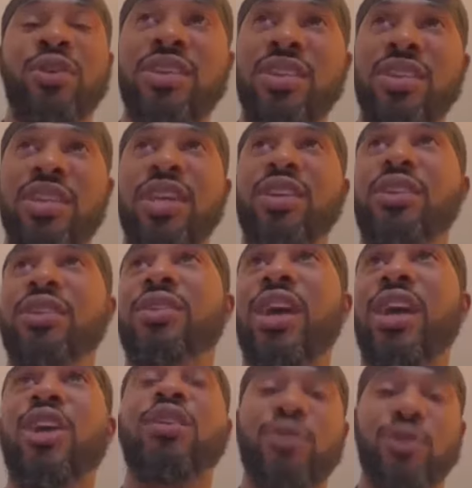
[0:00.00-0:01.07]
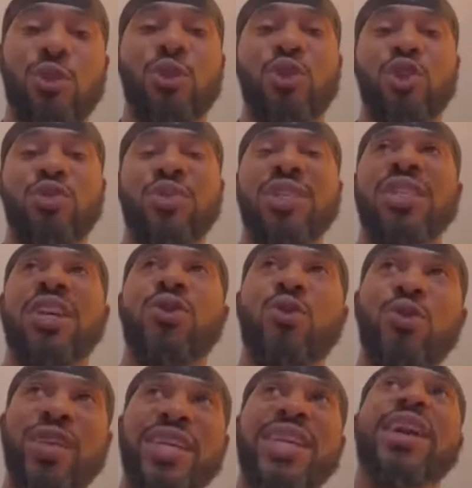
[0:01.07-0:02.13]
But thank God for social media.
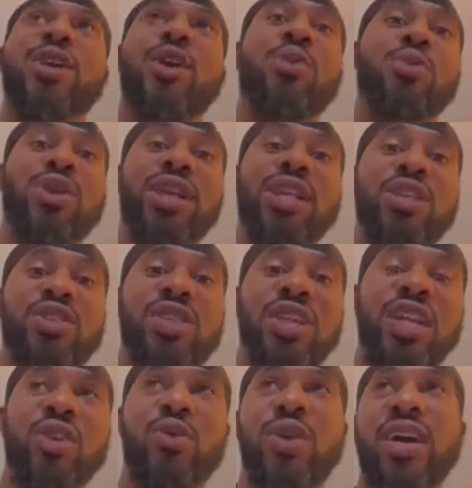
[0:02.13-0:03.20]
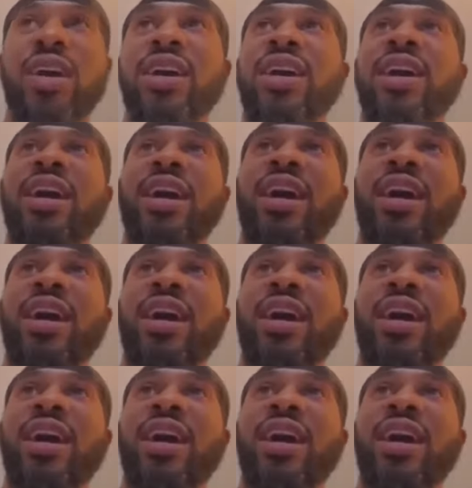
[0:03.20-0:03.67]
We can operate literally anywhere.